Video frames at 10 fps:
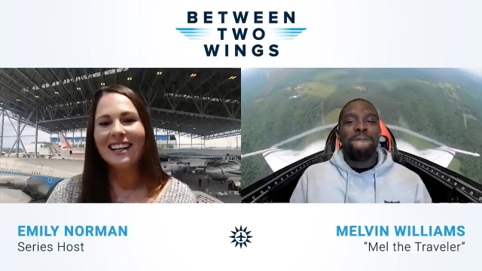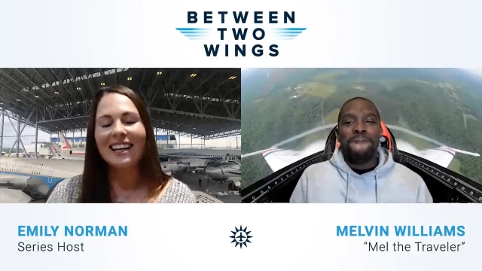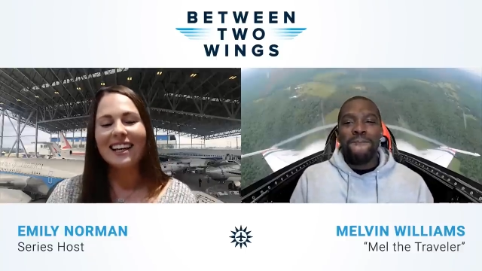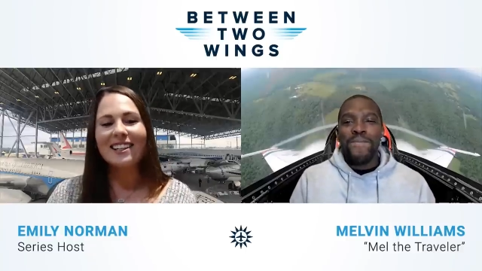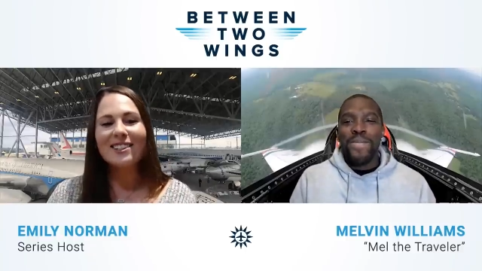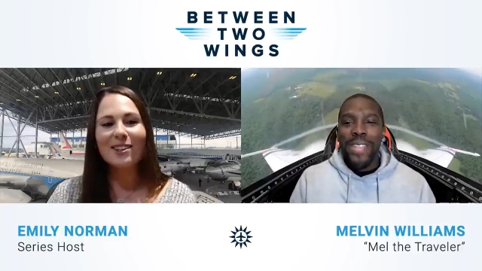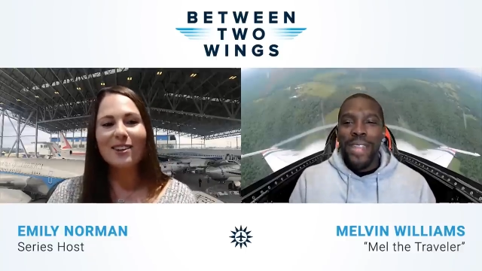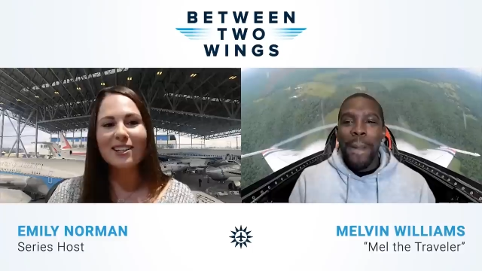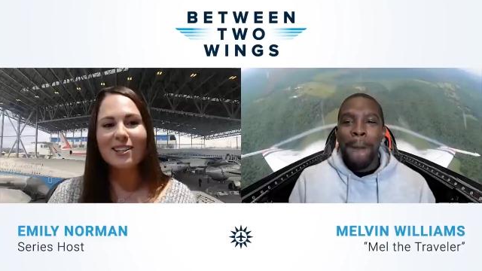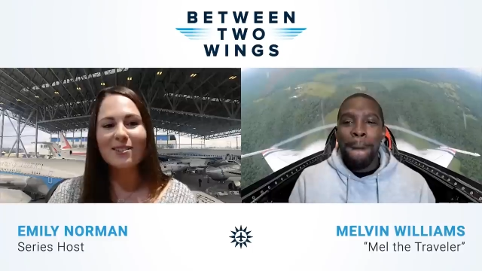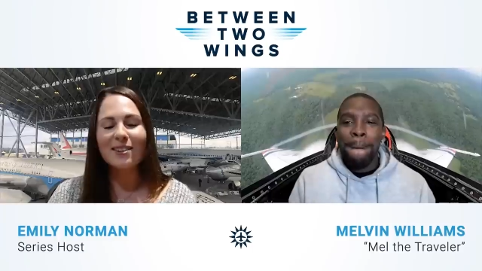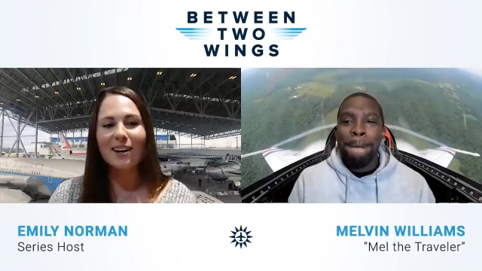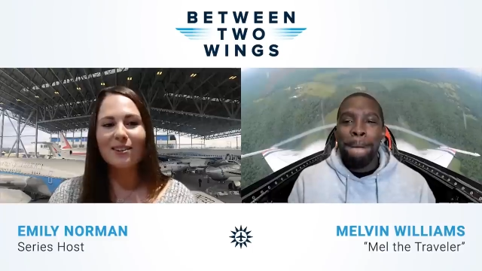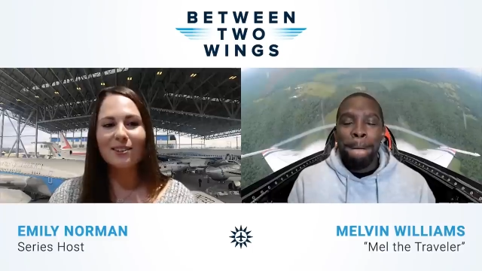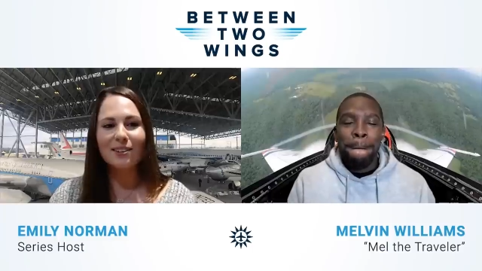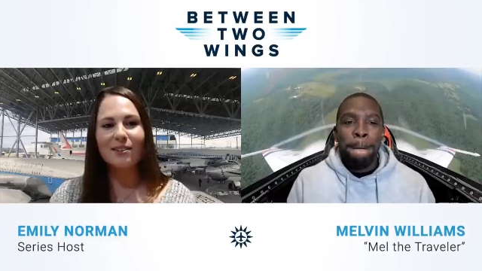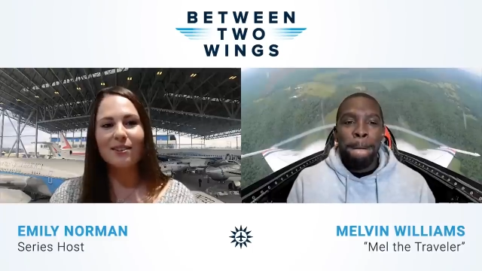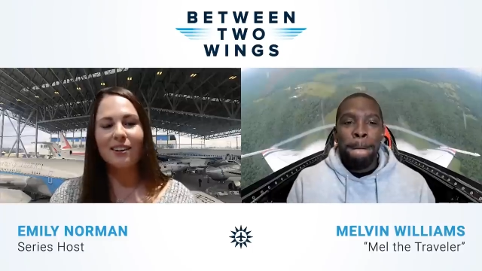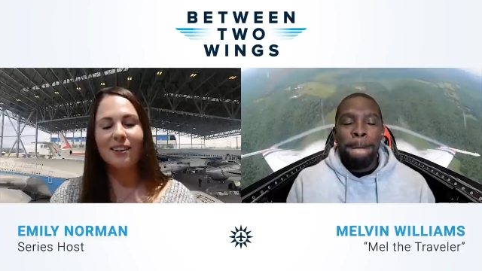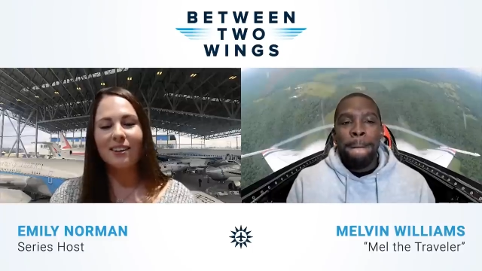Speaker 1: And so I know now you
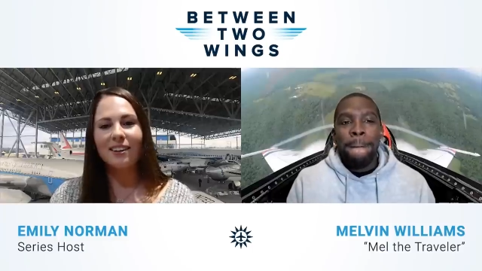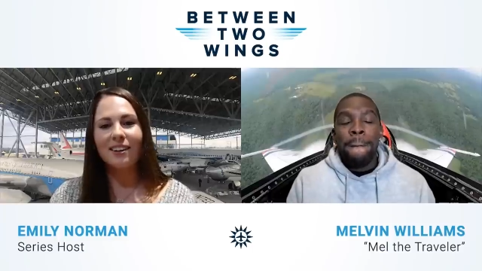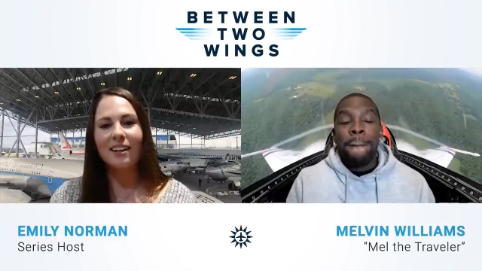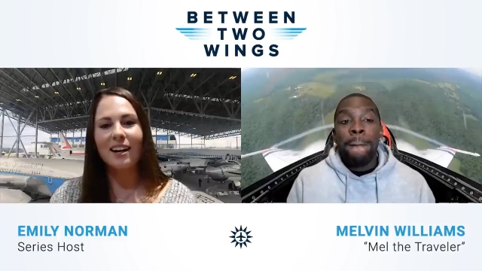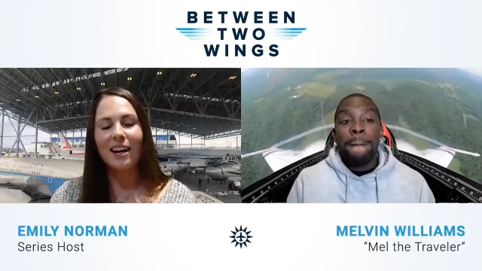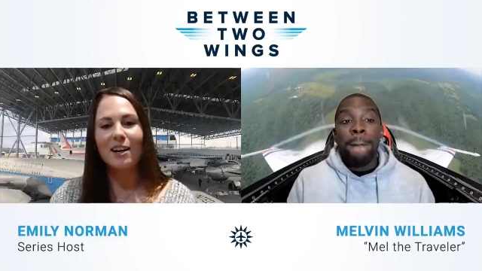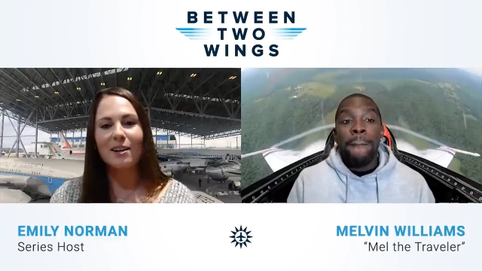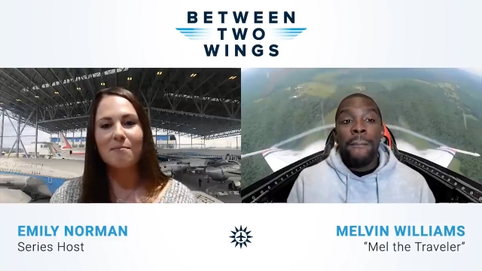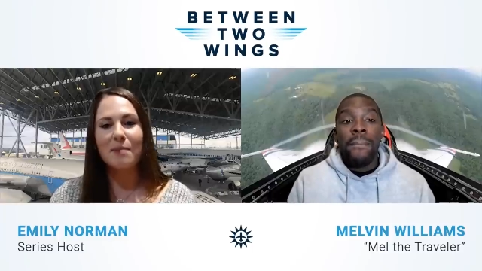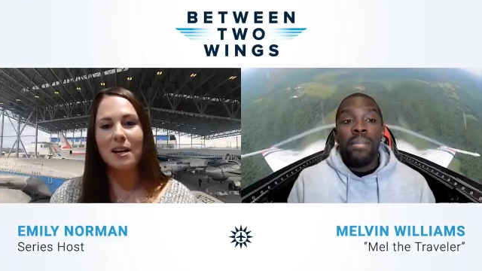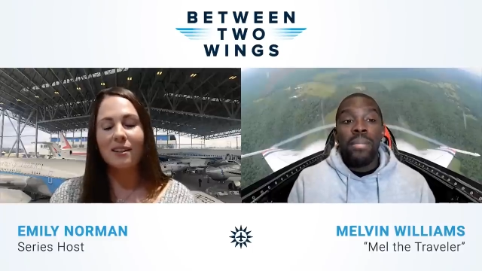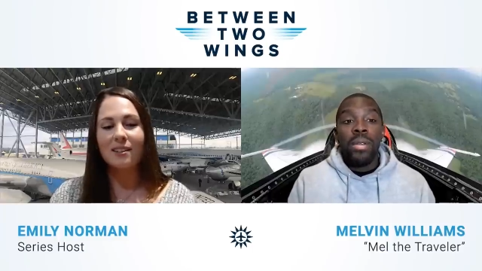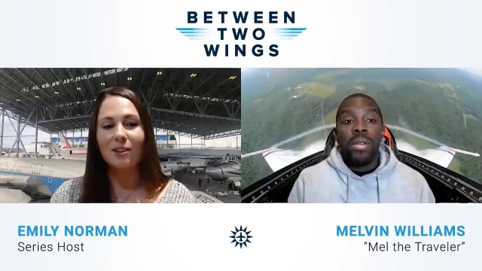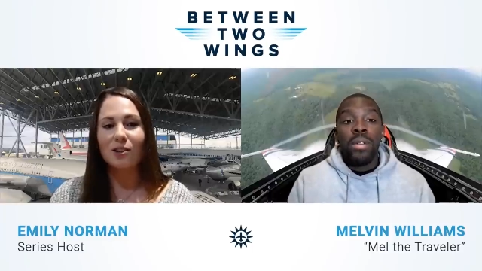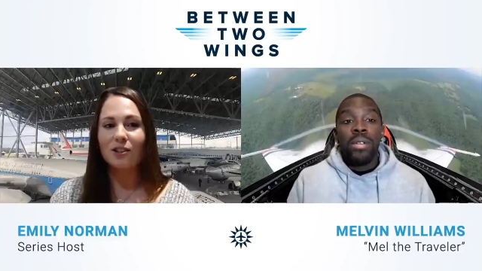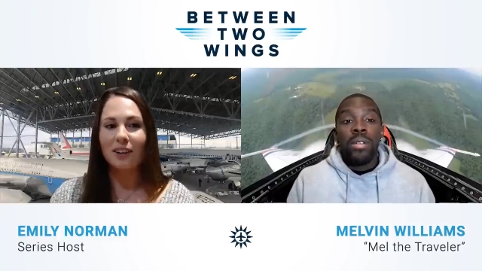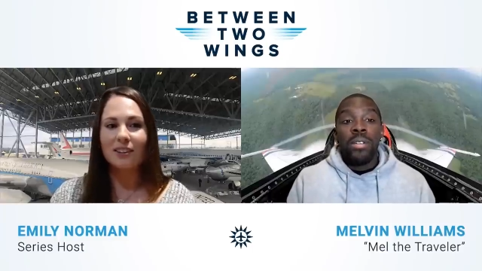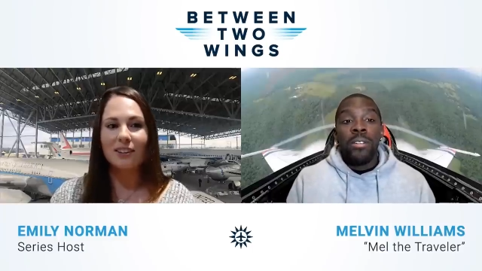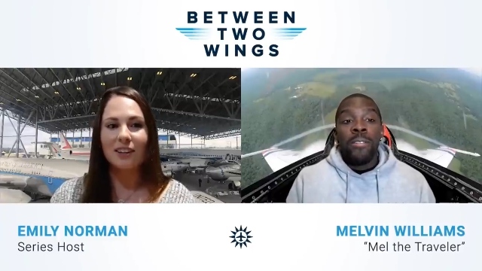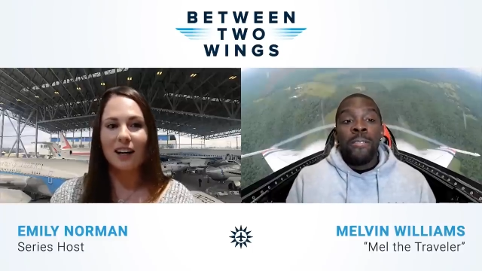are a maintenance
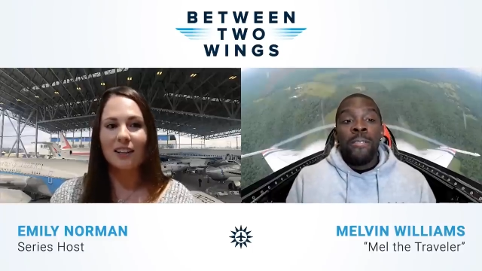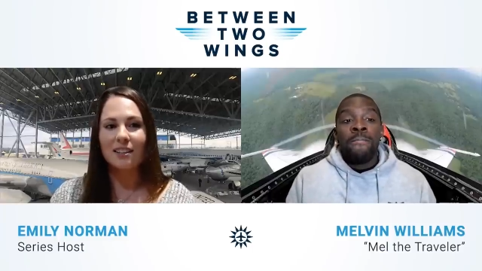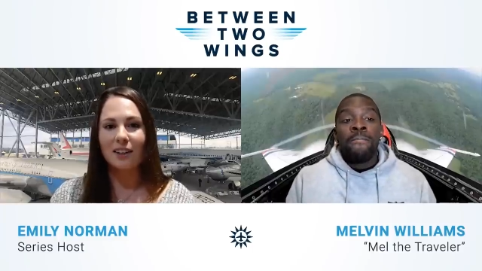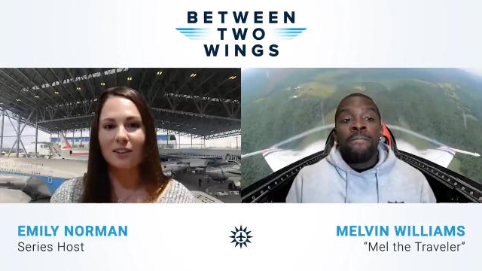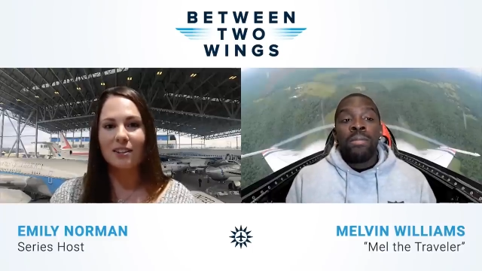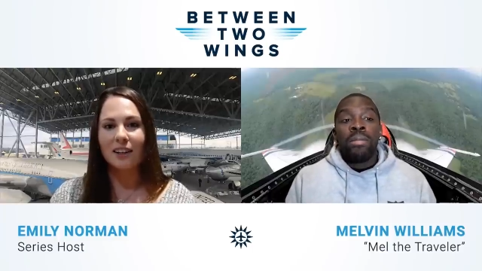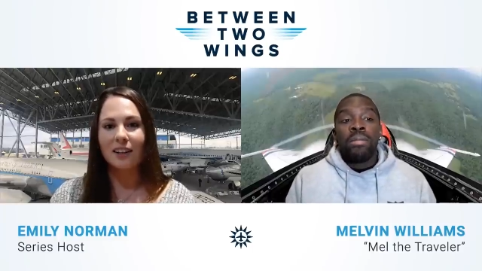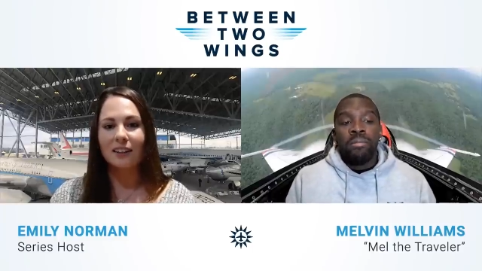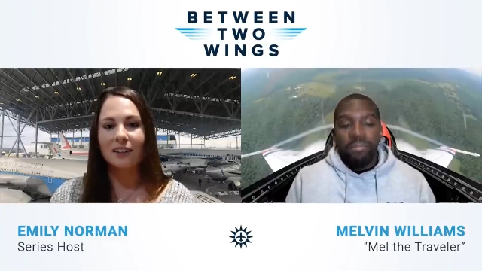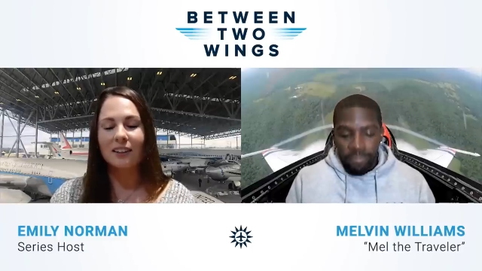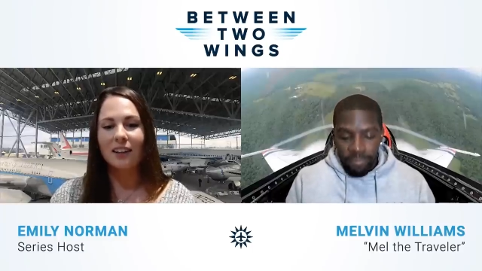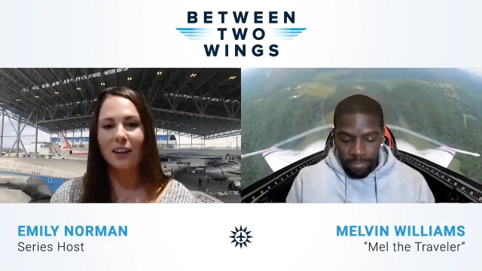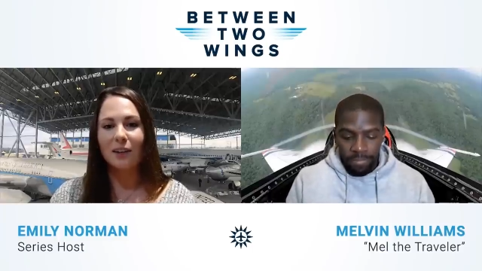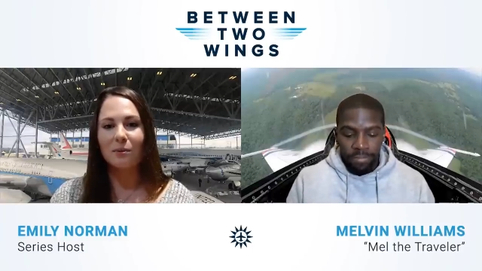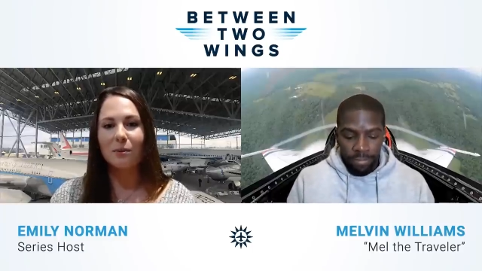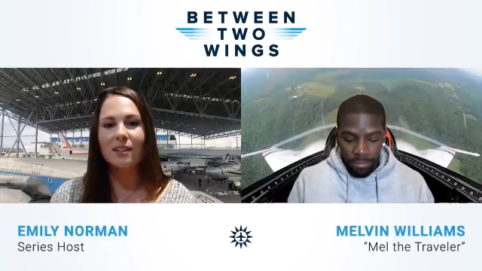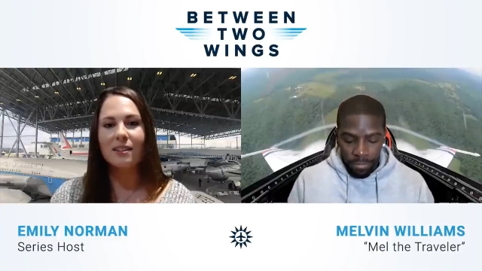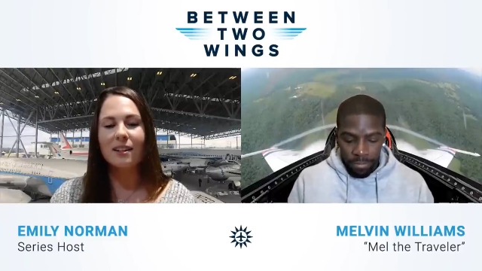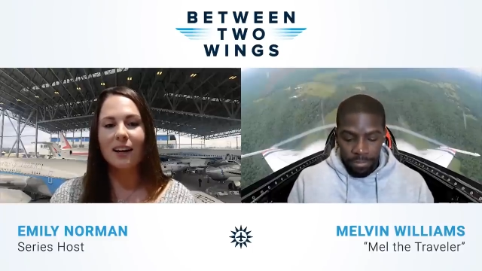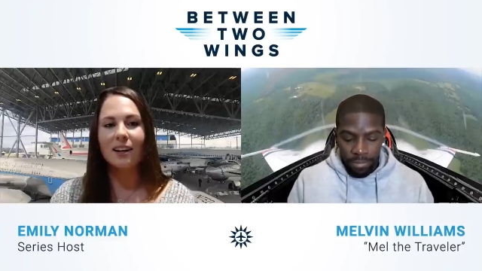instructor at Delta. Uh, what
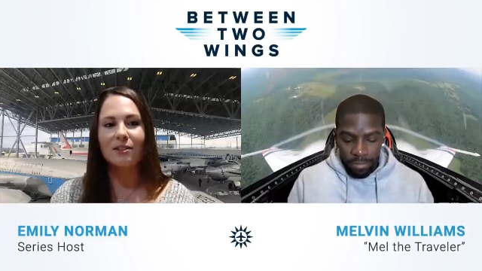does that